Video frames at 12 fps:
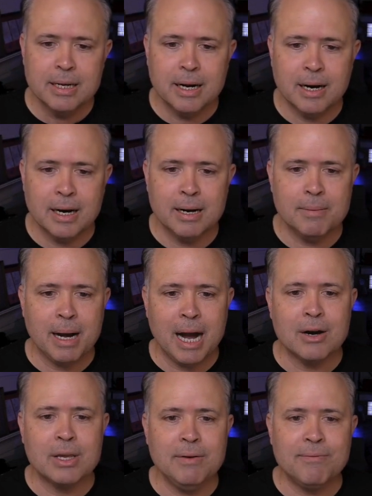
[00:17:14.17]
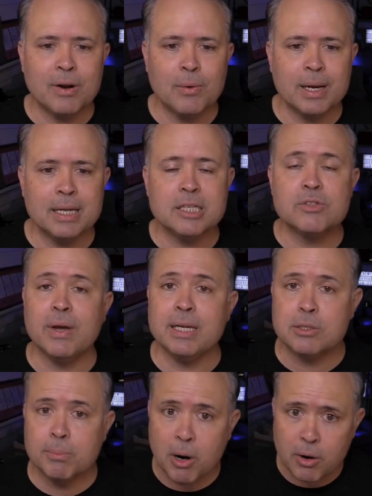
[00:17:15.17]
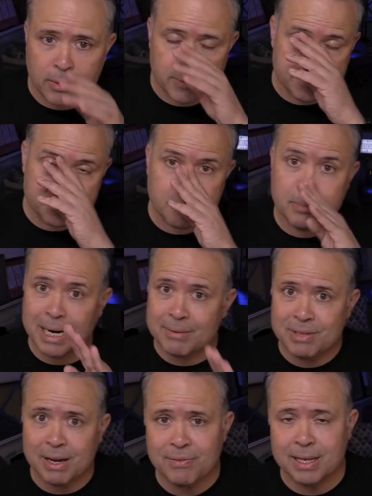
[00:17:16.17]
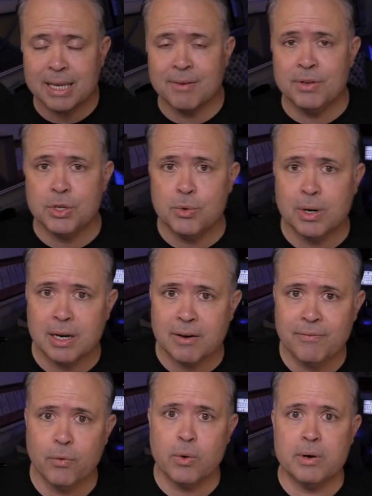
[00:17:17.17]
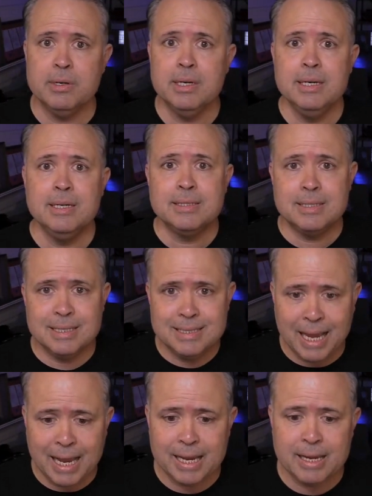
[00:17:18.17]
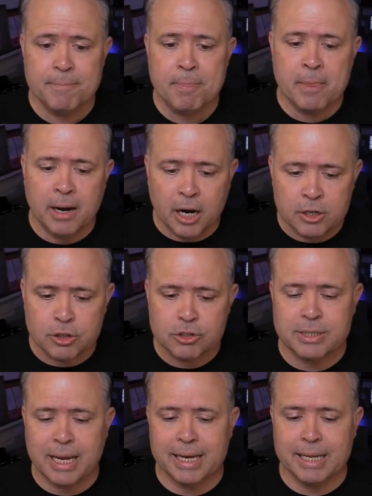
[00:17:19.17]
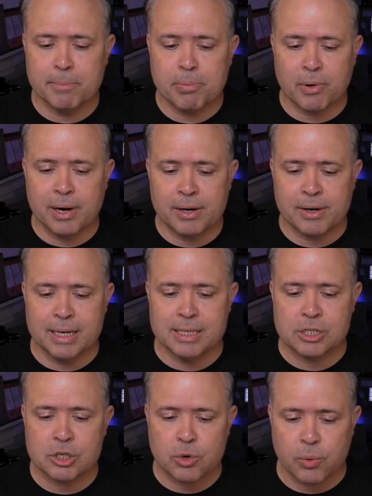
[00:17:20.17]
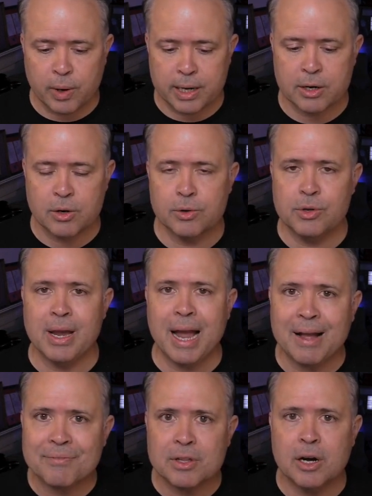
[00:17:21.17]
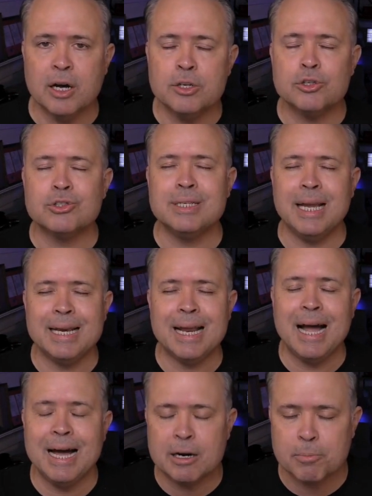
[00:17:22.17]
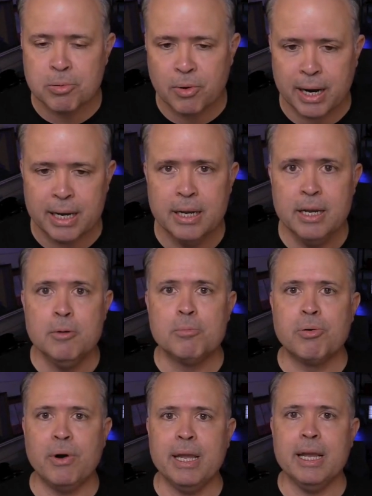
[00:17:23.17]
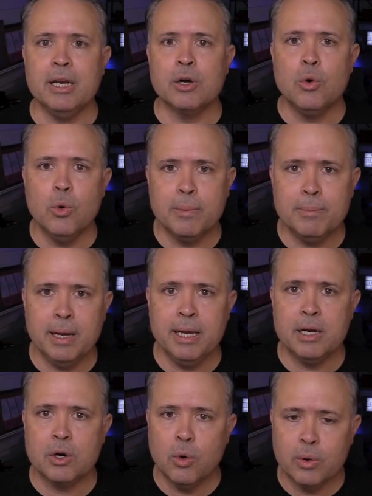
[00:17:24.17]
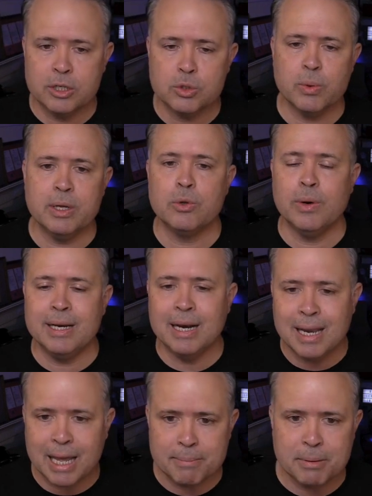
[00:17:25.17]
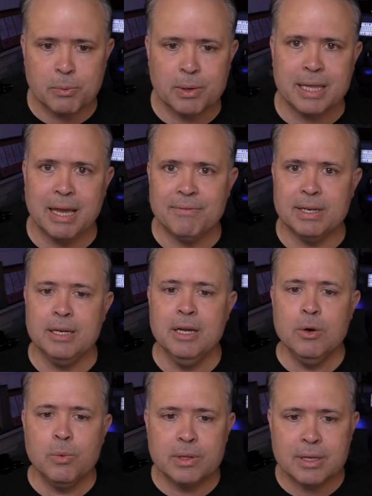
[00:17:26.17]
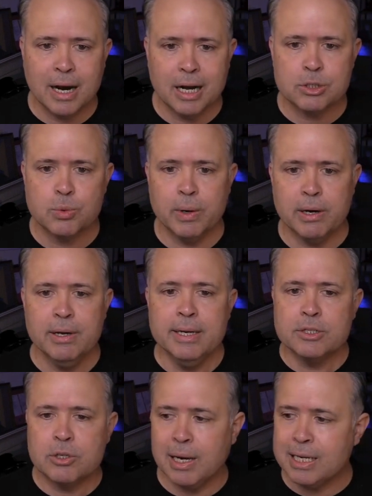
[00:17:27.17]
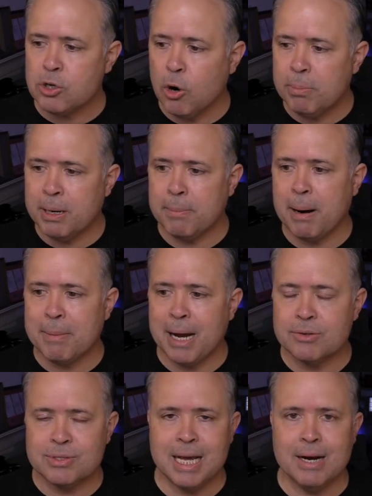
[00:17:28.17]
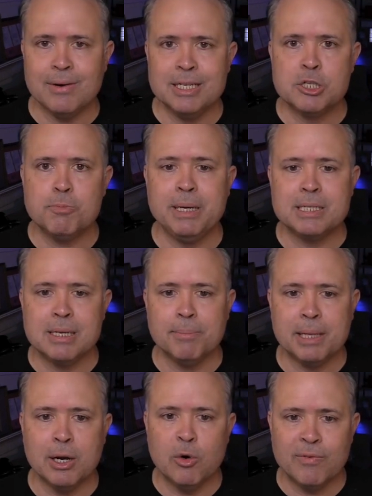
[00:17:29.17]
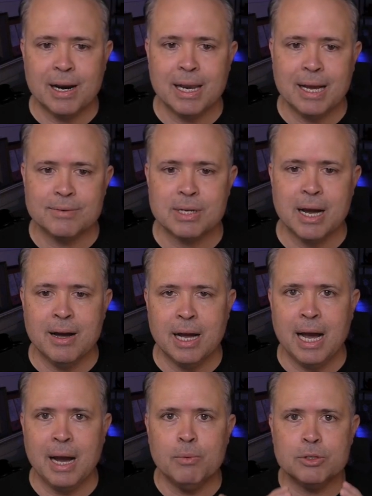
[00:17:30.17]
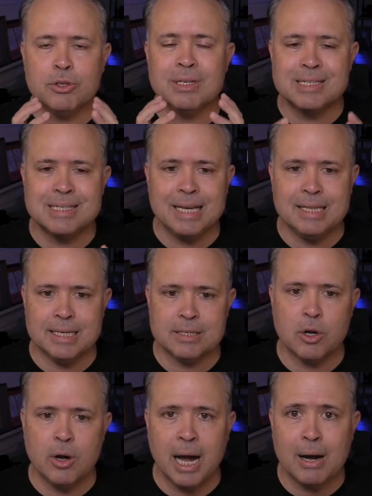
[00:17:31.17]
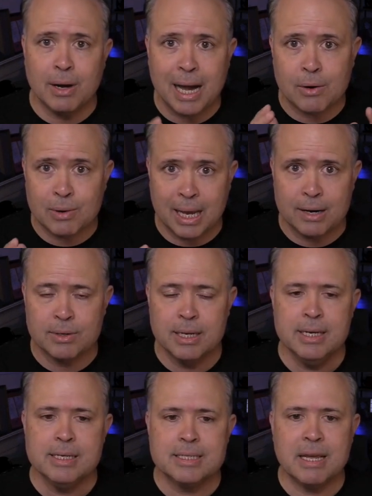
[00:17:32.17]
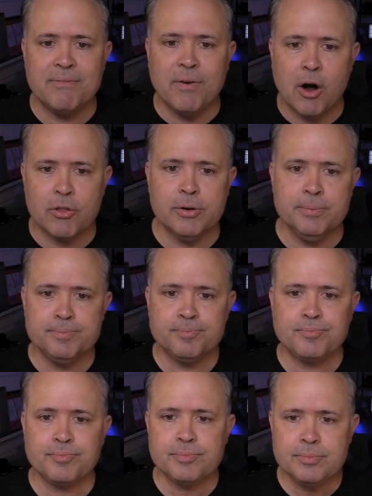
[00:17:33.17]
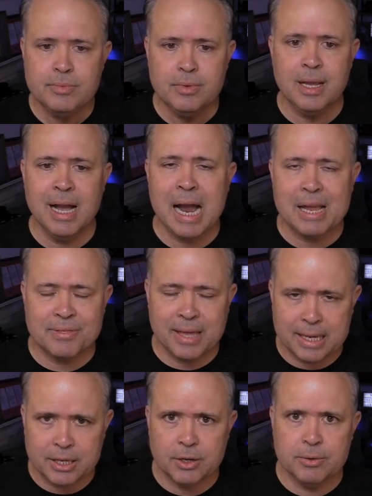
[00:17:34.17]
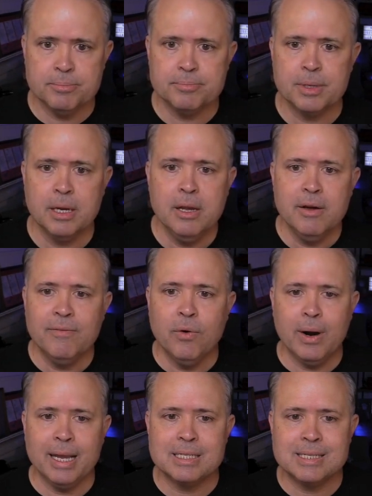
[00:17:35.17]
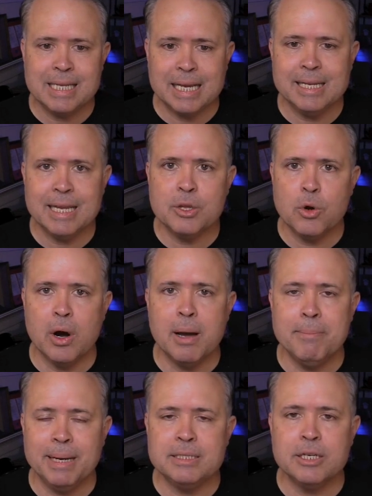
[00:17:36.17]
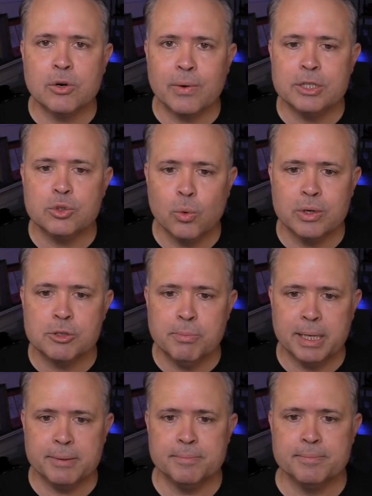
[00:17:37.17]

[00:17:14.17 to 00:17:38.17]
Uh, I'll keep flowing in this vein tomorrow, but I've definitely given you enough for today. Understanding prayer is critical. You have to understand how to pray, praying in, accord, in accordance with or in alignment with heaven, with God's will. So let's open up our mouths now and speak something over our lives. I, I want you to say this out loud. Say, Father, I thank you for extending your amazing grace towards me.